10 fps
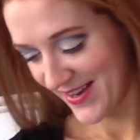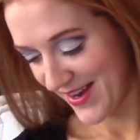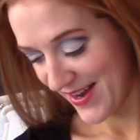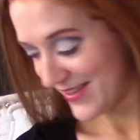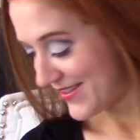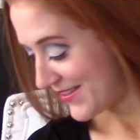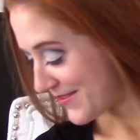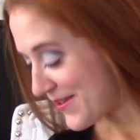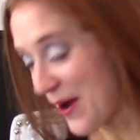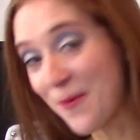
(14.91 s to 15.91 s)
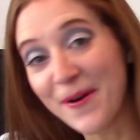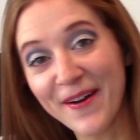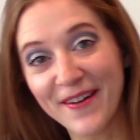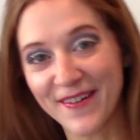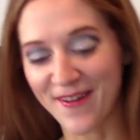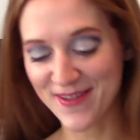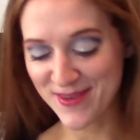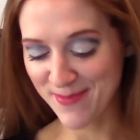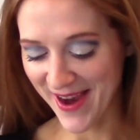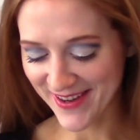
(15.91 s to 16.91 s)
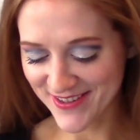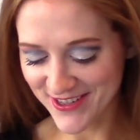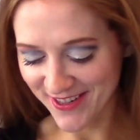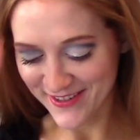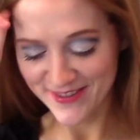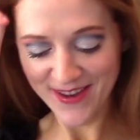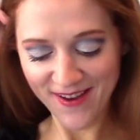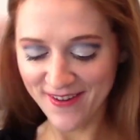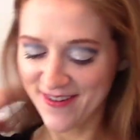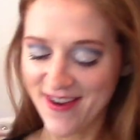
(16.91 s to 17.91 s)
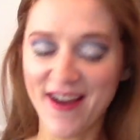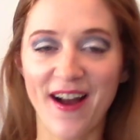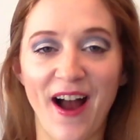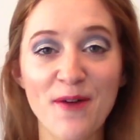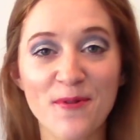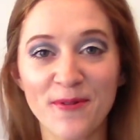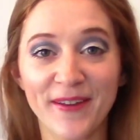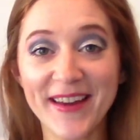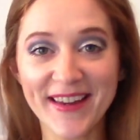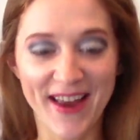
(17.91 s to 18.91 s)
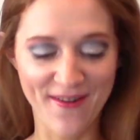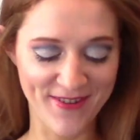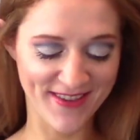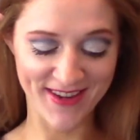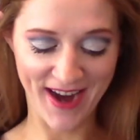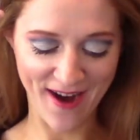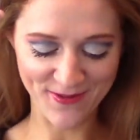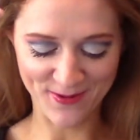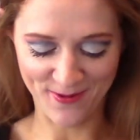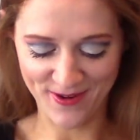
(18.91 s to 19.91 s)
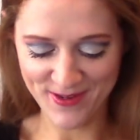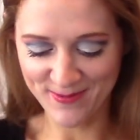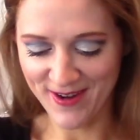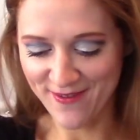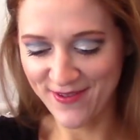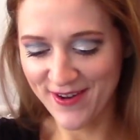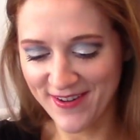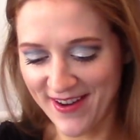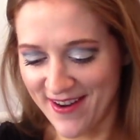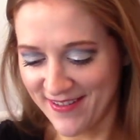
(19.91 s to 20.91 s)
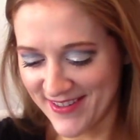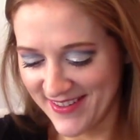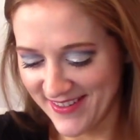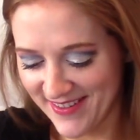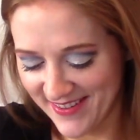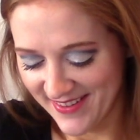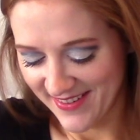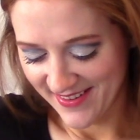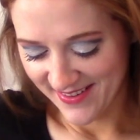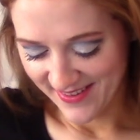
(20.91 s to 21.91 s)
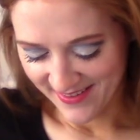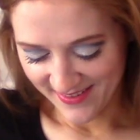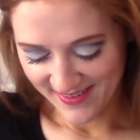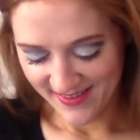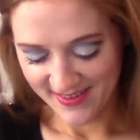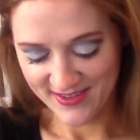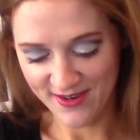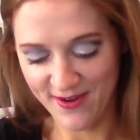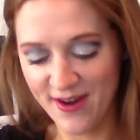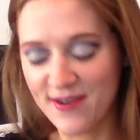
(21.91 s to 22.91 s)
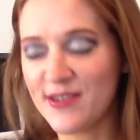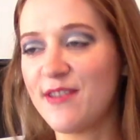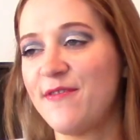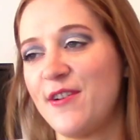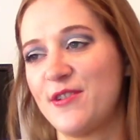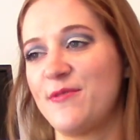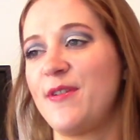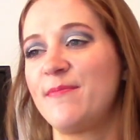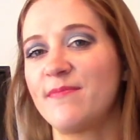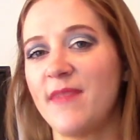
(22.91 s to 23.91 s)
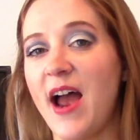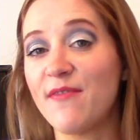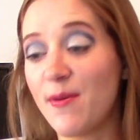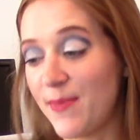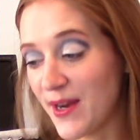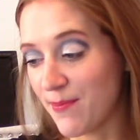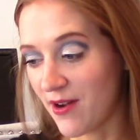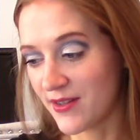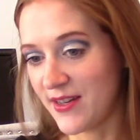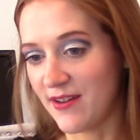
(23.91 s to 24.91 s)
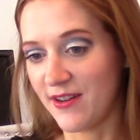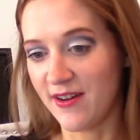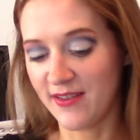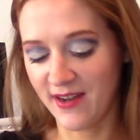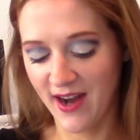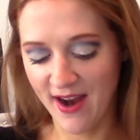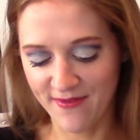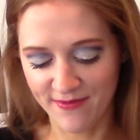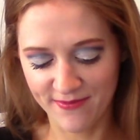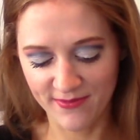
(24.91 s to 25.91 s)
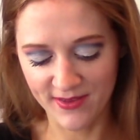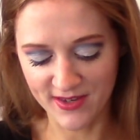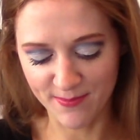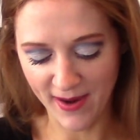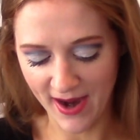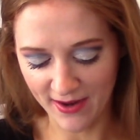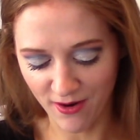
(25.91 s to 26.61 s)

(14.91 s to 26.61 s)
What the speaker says: It's nowhere on the packaging, so I will link everything afterwards when I figure it out. So here's the first one. I have a big box down here, and then I have this bag